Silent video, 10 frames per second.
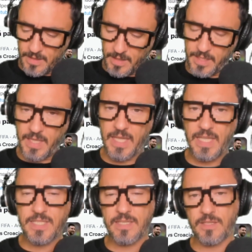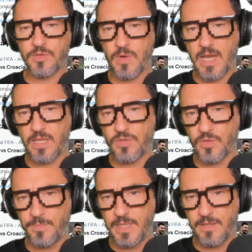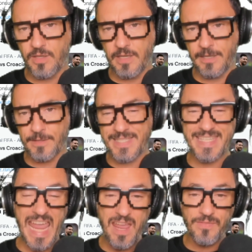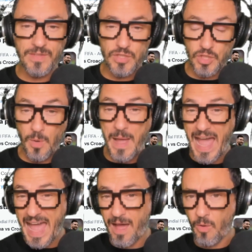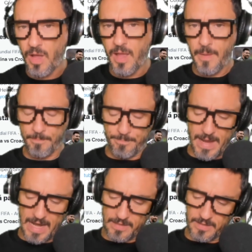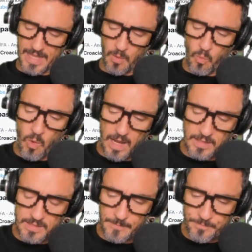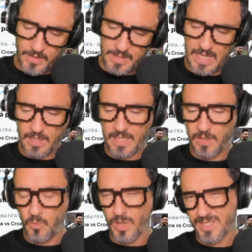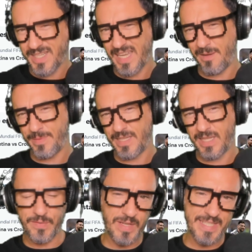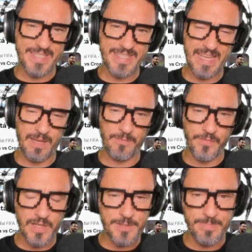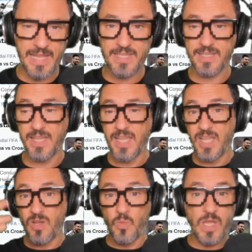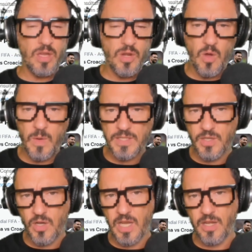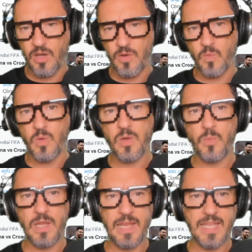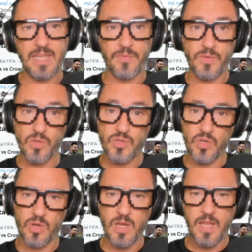he is trying to be saved somehow by the ones that he was helping in the first place. We don't know what's going on. We will in the future.